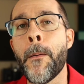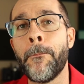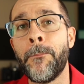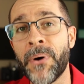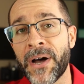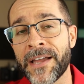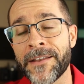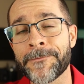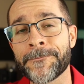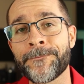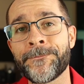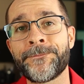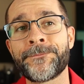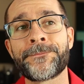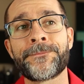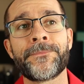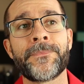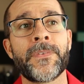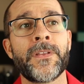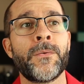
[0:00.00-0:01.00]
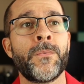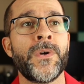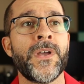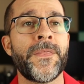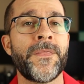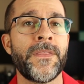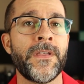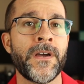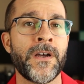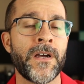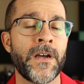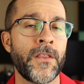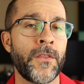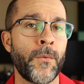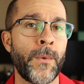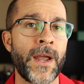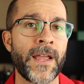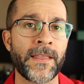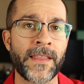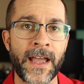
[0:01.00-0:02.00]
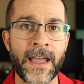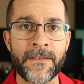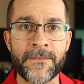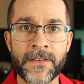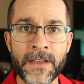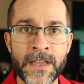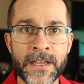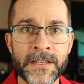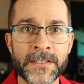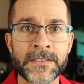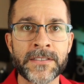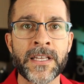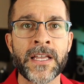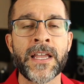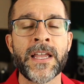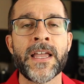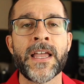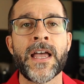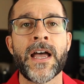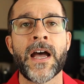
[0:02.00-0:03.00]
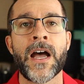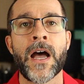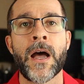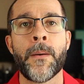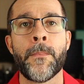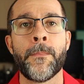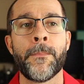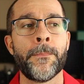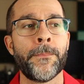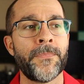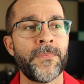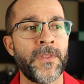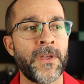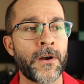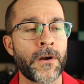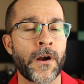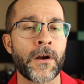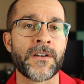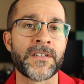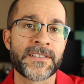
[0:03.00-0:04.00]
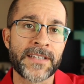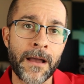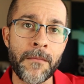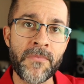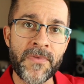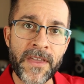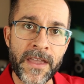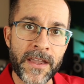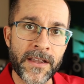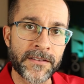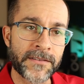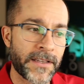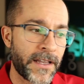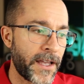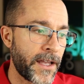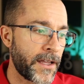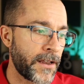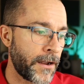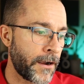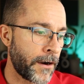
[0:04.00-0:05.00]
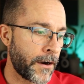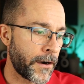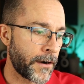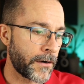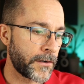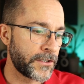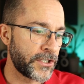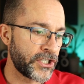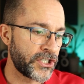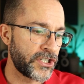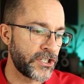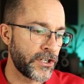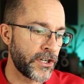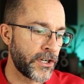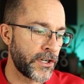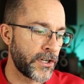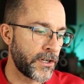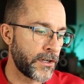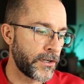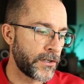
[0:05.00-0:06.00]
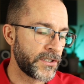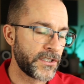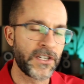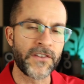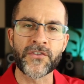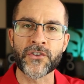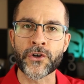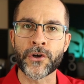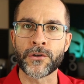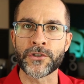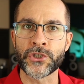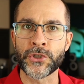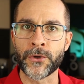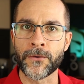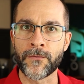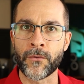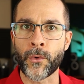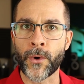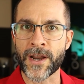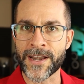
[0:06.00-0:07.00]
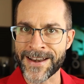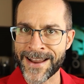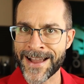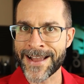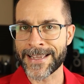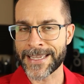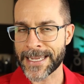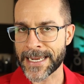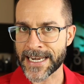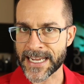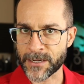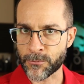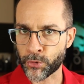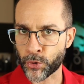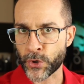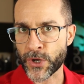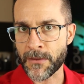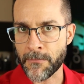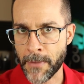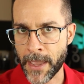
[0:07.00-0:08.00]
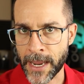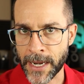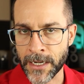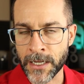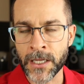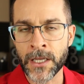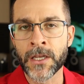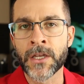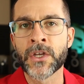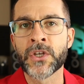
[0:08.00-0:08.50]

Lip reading: But with the way life is, there are some things that are just difficult to avoid not getting pre-made.